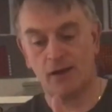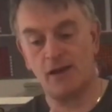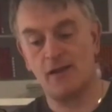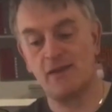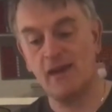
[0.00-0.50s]

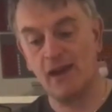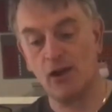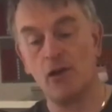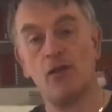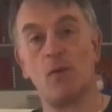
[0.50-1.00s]
You can see
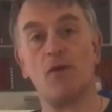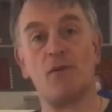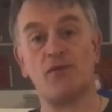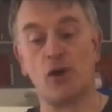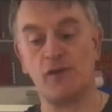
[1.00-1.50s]
here the one that
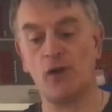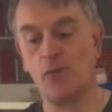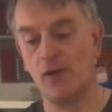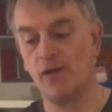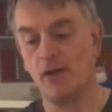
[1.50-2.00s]
we've started
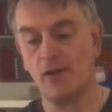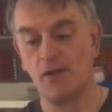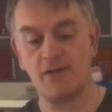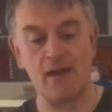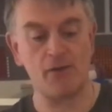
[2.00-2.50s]
off with,
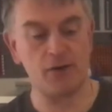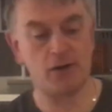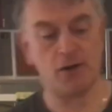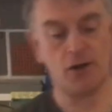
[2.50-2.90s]
the 7,